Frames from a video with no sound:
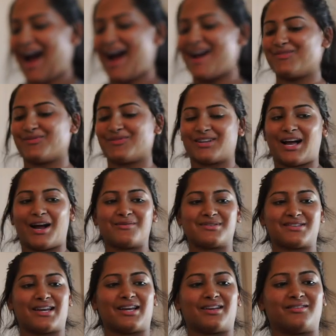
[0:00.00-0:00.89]
I
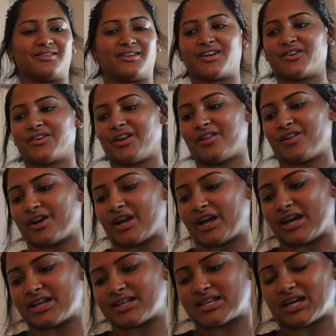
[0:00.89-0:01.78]
was like literally
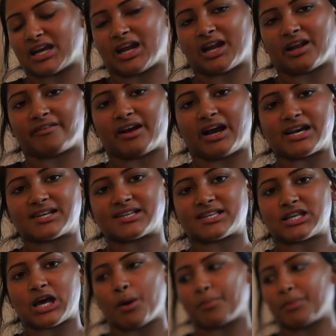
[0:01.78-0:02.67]
looking into getting like
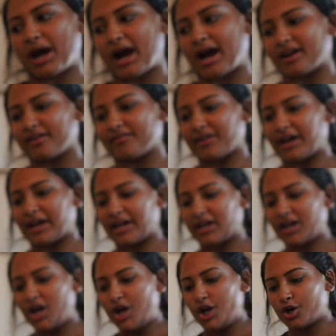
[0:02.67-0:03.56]
some kind of
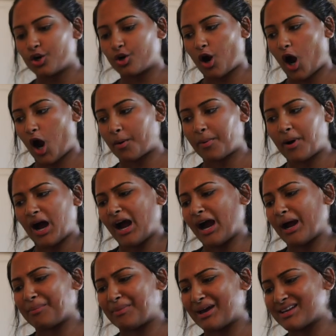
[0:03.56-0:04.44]
like crock
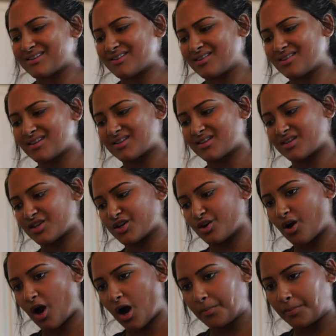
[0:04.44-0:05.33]
pot. I'm guessing this is a
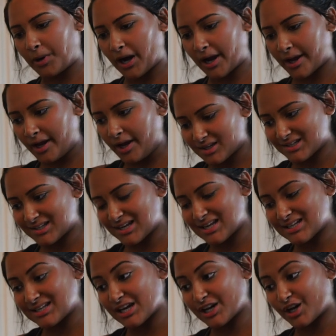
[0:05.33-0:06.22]
crock pot. This
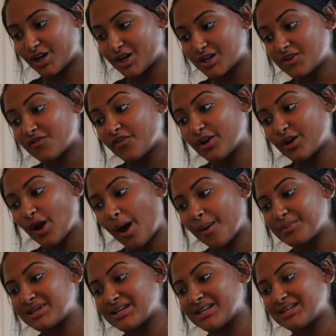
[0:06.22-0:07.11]
says it cooks food
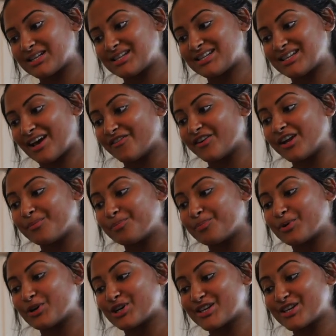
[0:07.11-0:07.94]
up to 70%